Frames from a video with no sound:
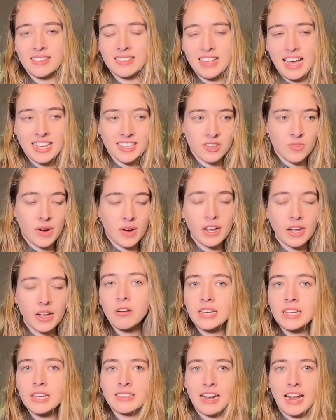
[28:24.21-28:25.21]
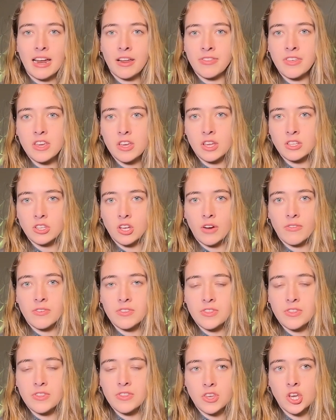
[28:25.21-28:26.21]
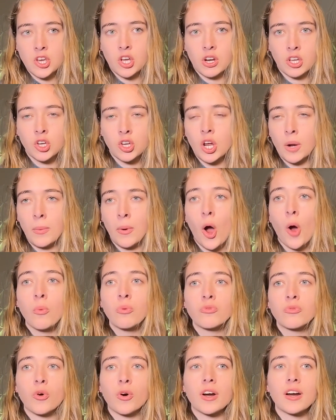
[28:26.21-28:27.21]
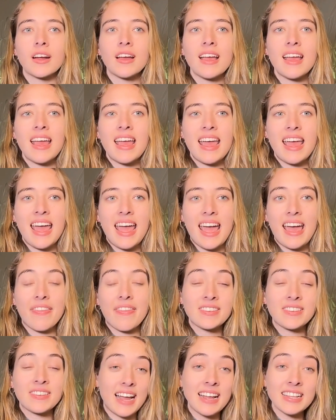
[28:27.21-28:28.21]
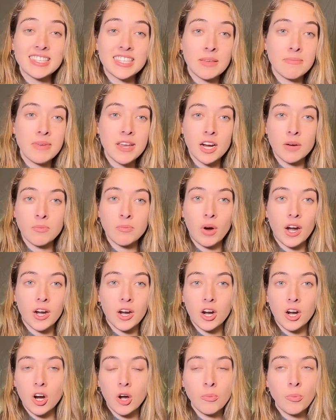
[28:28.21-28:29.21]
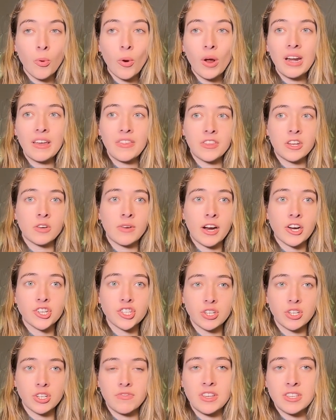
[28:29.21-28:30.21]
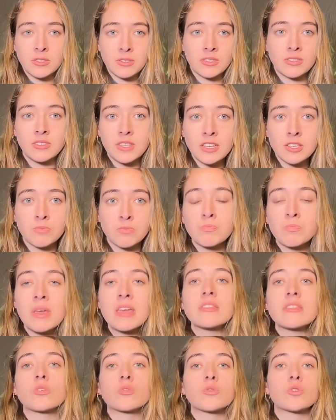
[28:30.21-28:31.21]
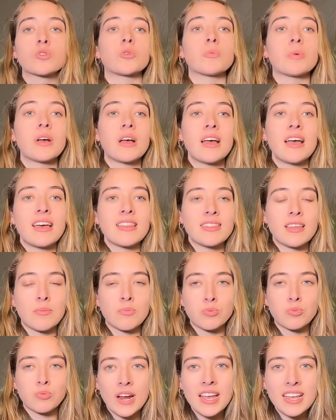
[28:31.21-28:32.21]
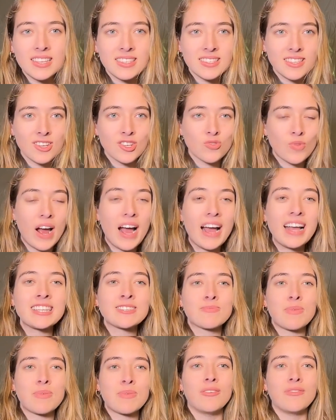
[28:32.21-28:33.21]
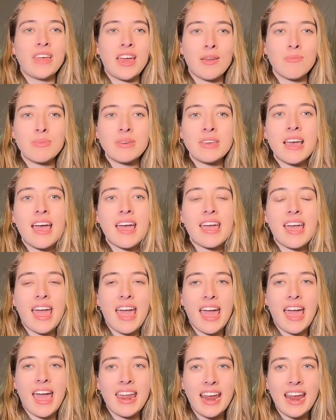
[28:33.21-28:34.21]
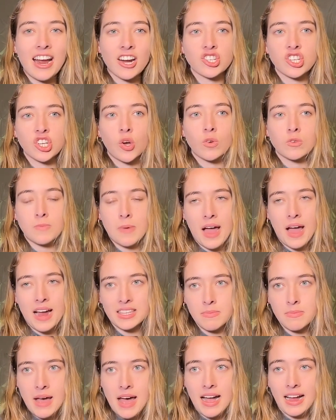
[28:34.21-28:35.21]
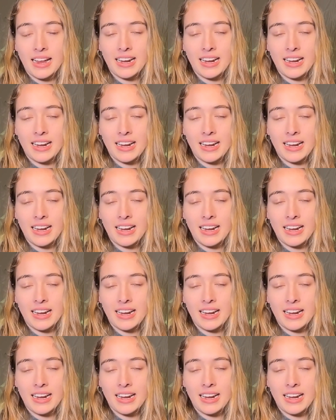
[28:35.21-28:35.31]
As a regular season, I think it's everything that you could have hoped for. And the signs to me are all pointing in the direction of this being the group that breaks the dry spell in the NBA and actually goes back to back.